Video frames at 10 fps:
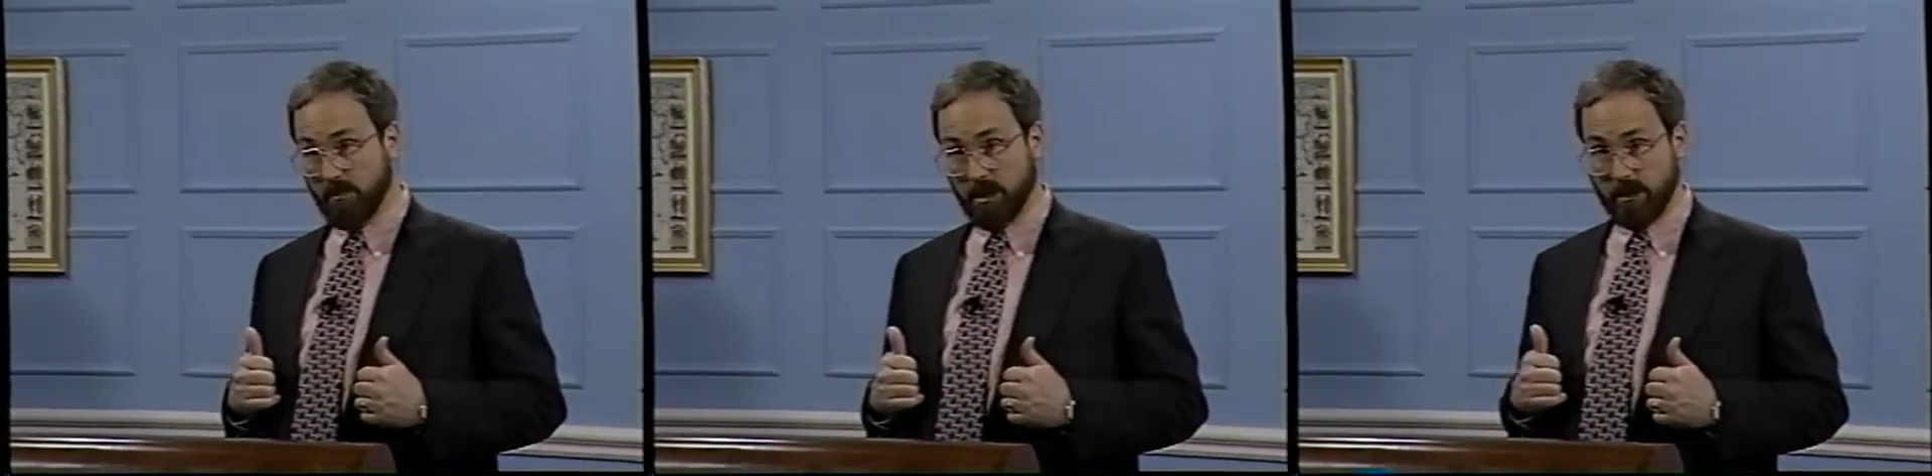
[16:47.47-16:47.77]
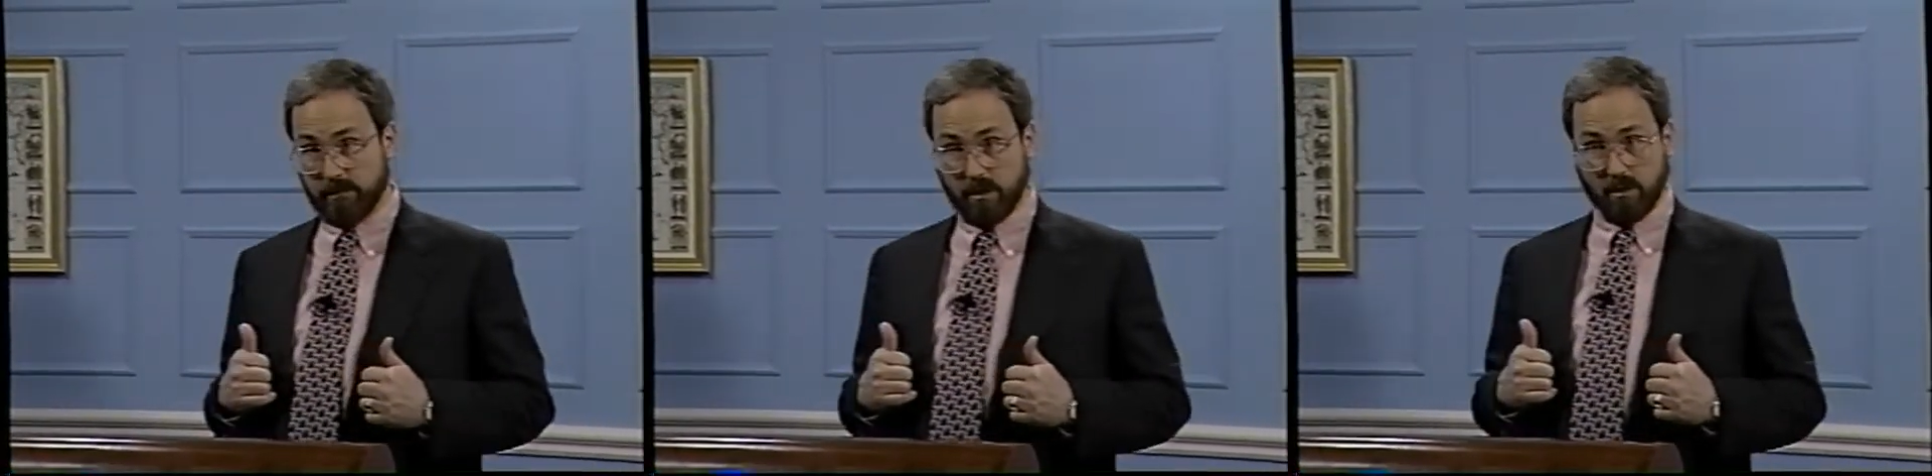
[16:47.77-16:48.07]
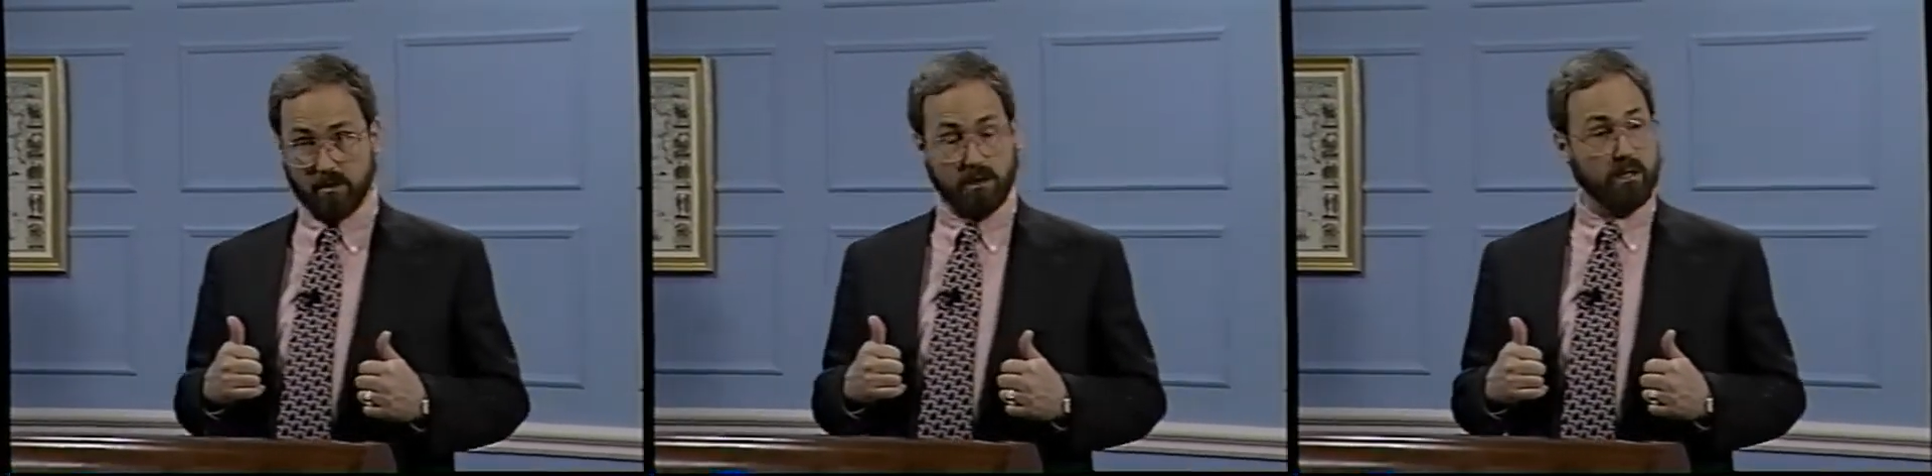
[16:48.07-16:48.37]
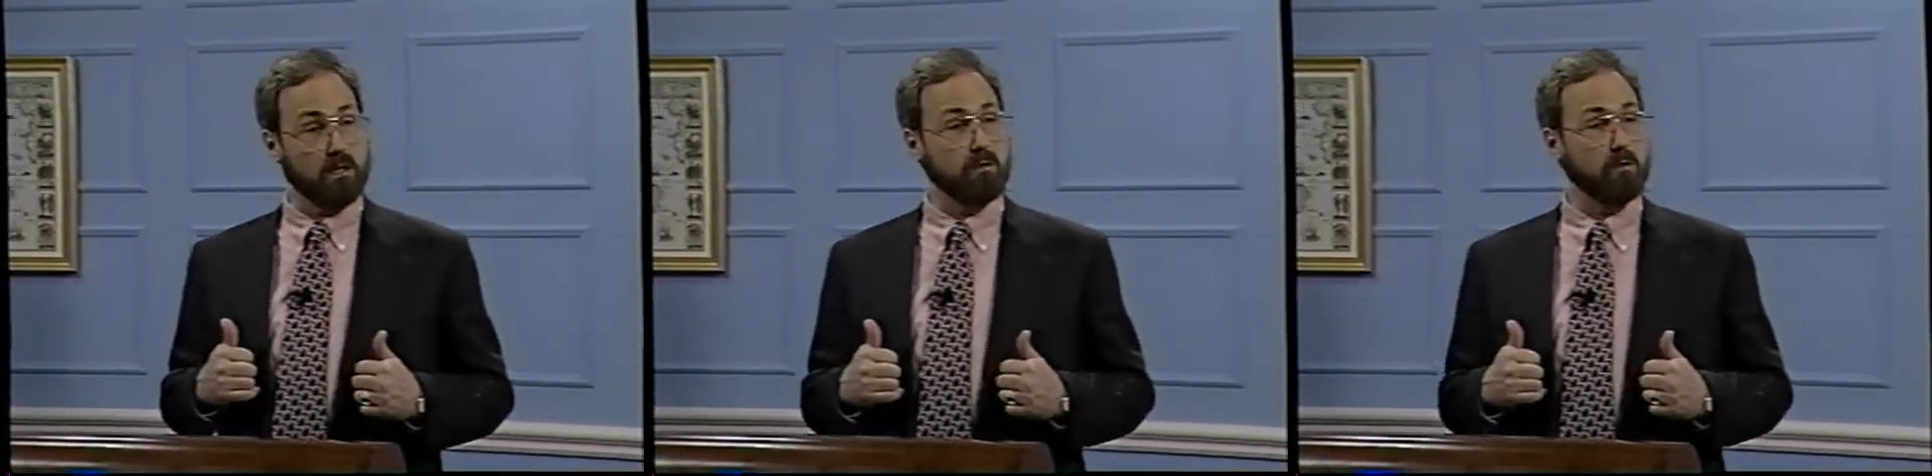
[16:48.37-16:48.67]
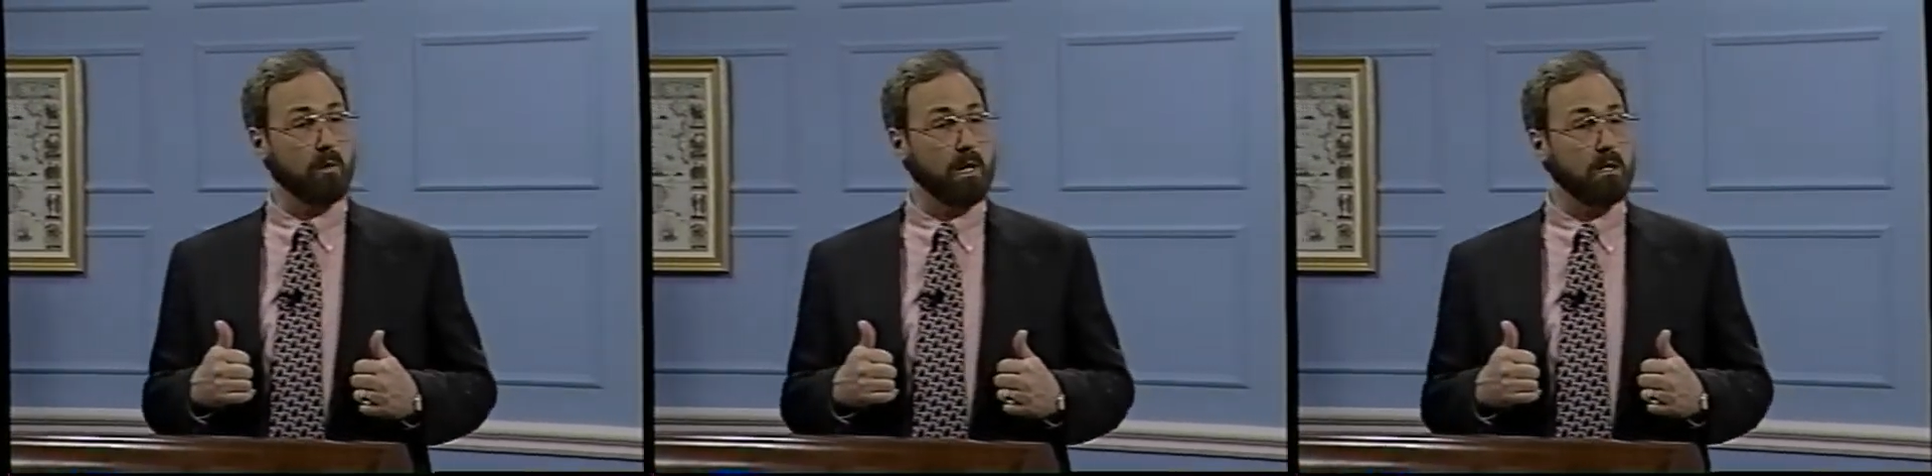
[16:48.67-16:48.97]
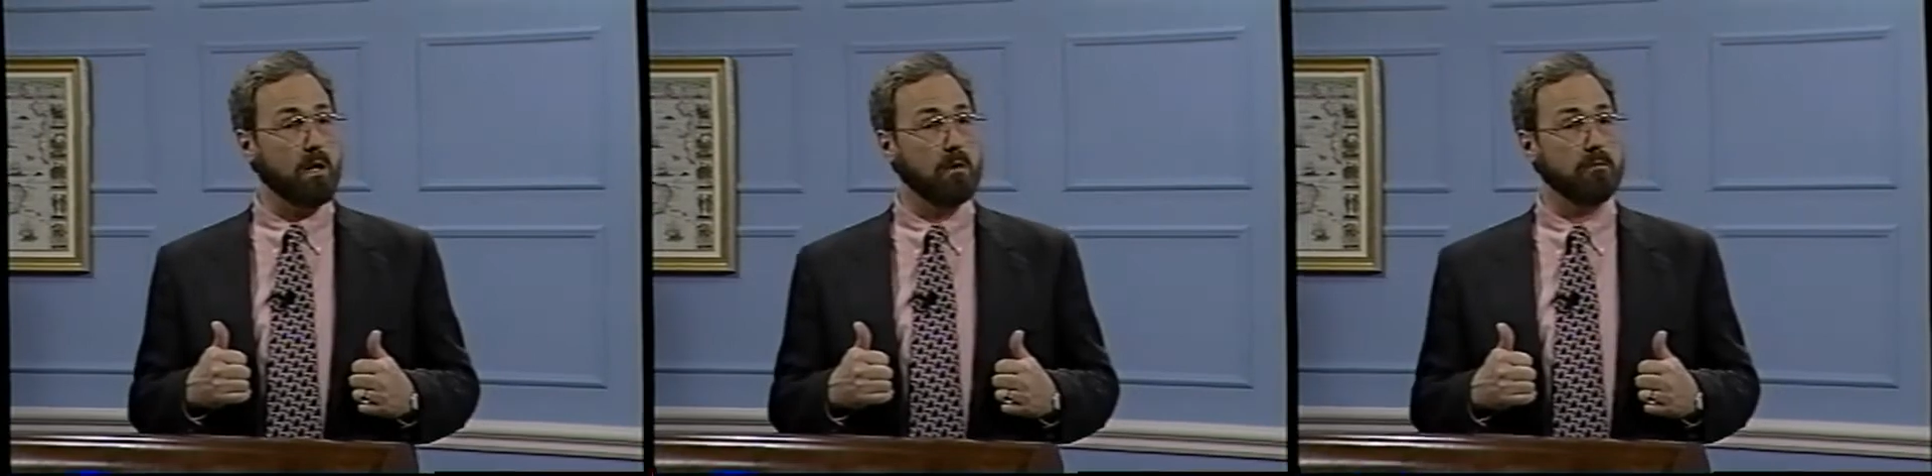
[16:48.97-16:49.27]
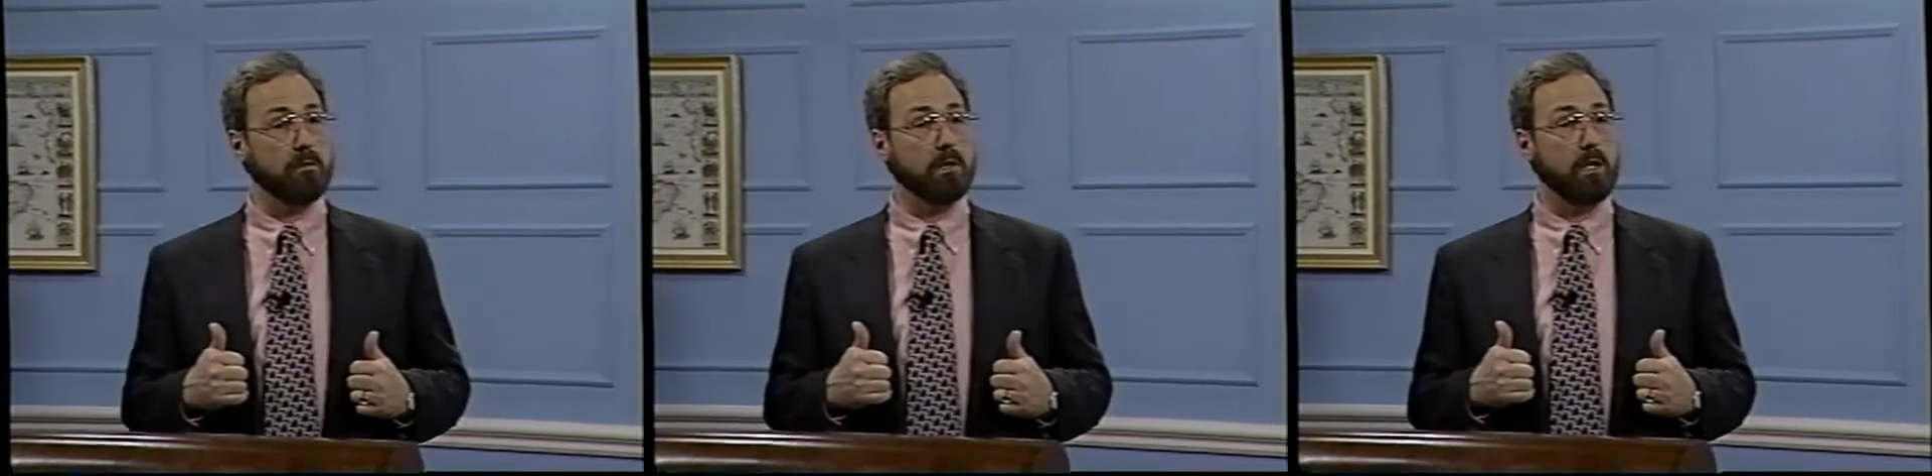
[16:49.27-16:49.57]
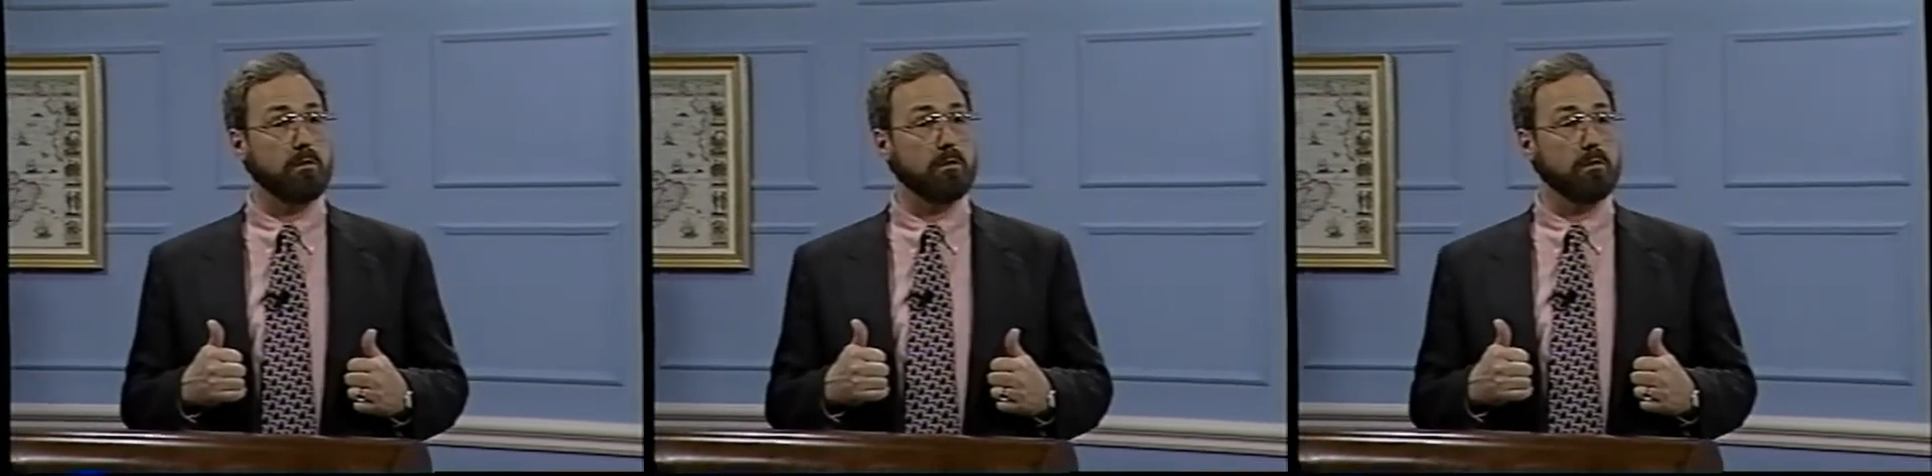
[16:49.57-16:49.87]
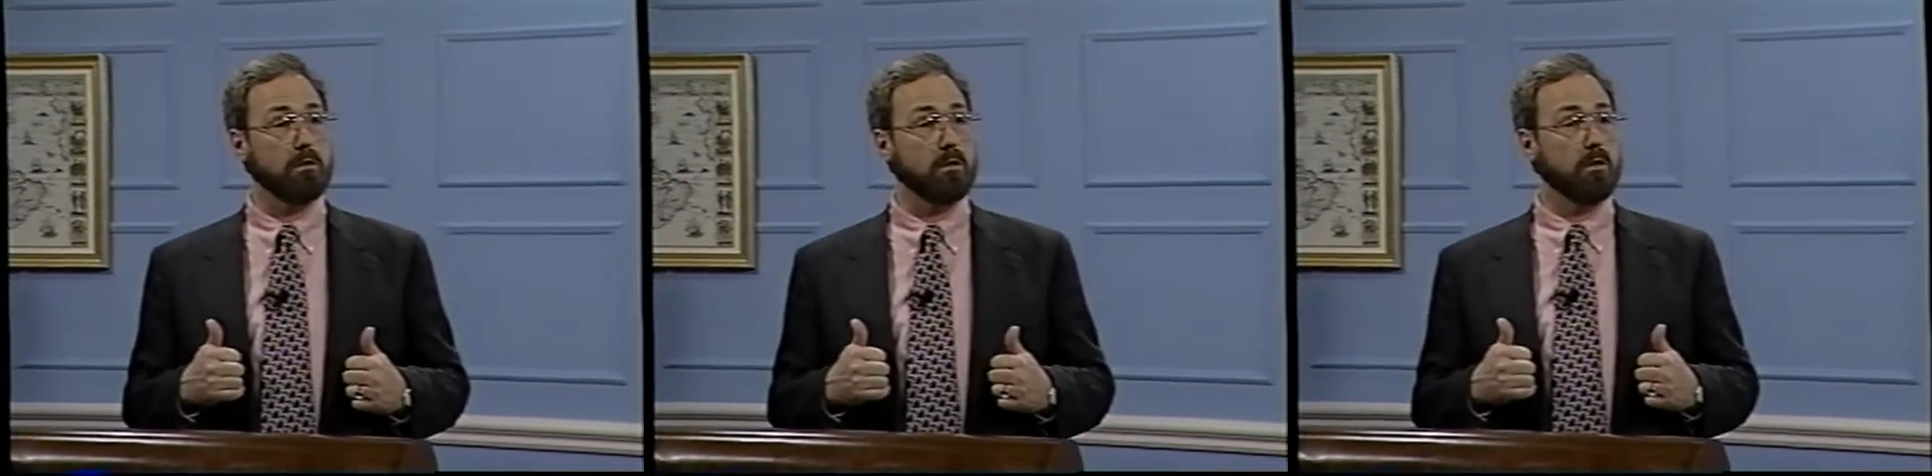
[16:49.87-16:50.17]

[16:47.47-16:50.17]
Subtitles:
militarily in a direct confrontation,